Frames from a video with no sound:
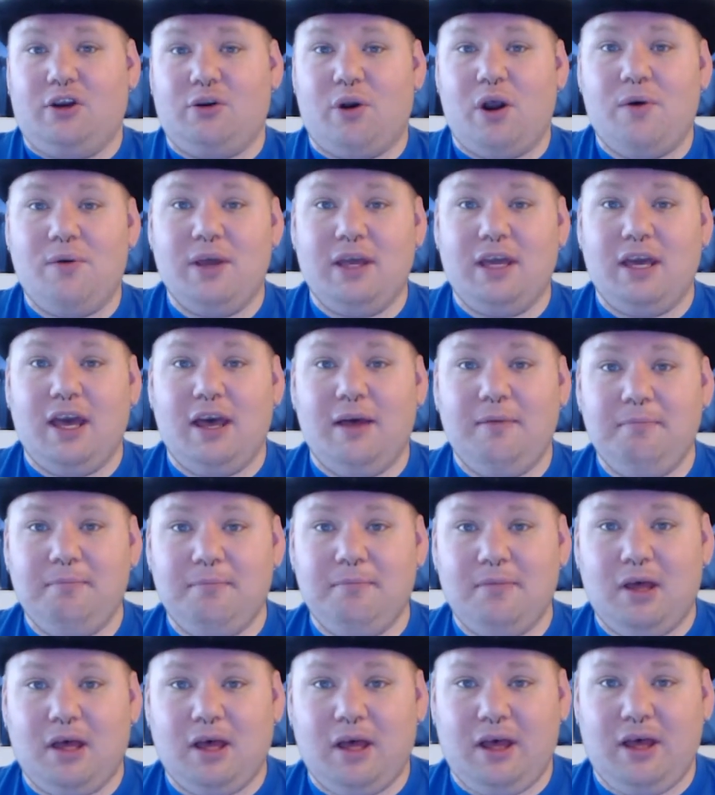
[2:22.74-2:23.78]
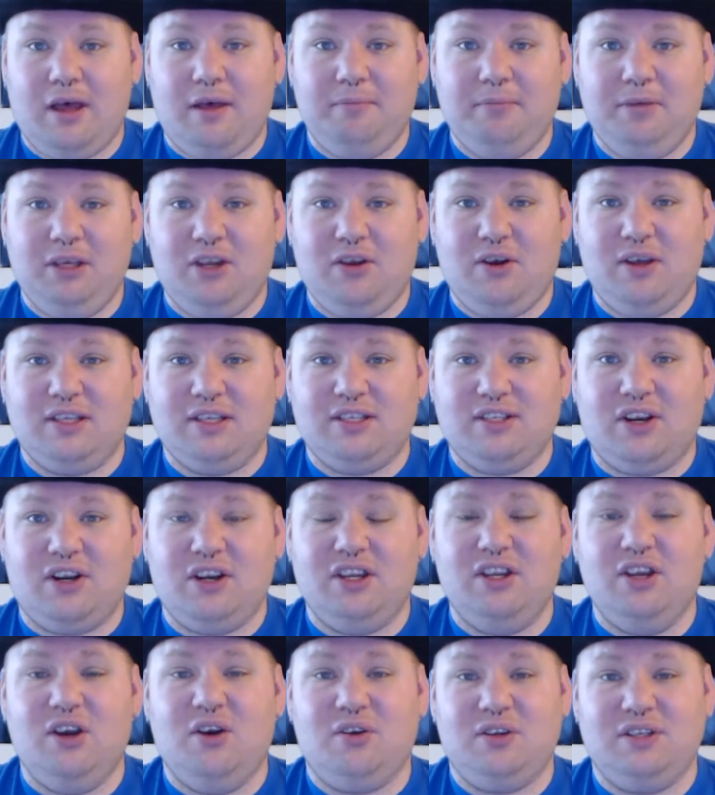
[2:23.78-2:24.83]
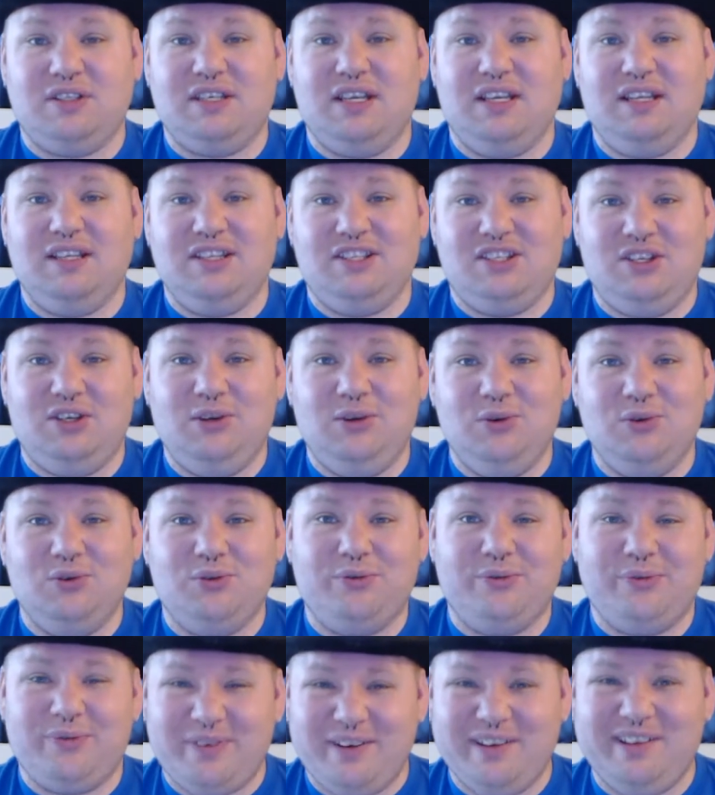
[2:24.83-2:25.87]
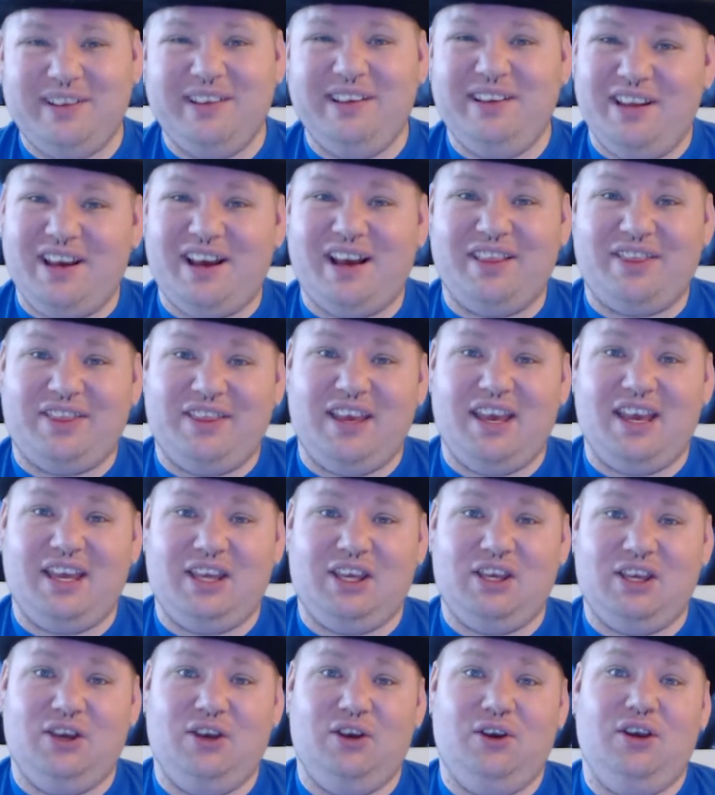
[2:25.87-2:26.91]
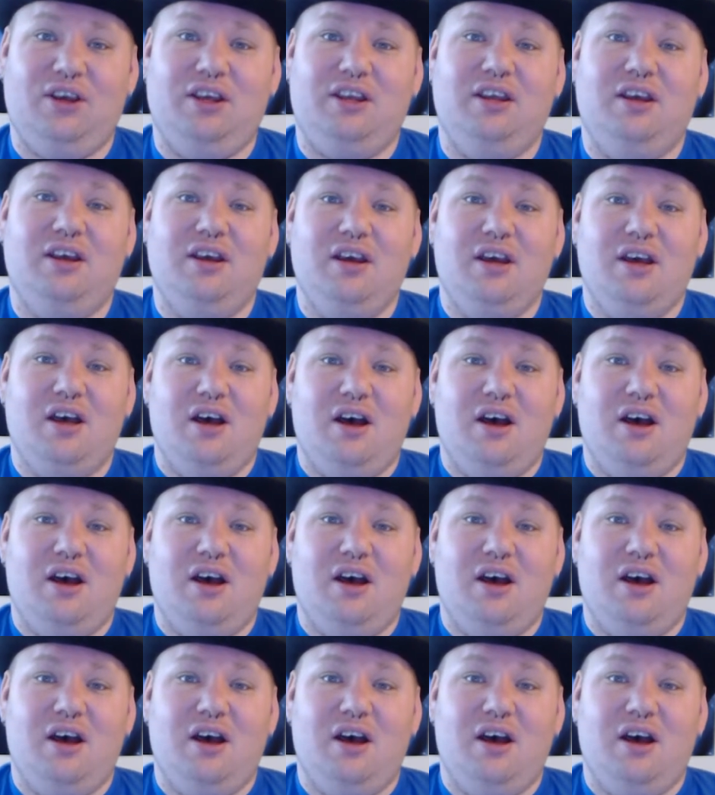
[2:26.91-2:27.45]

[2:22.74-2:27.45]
Growing up, I started noticing 2's really not that good.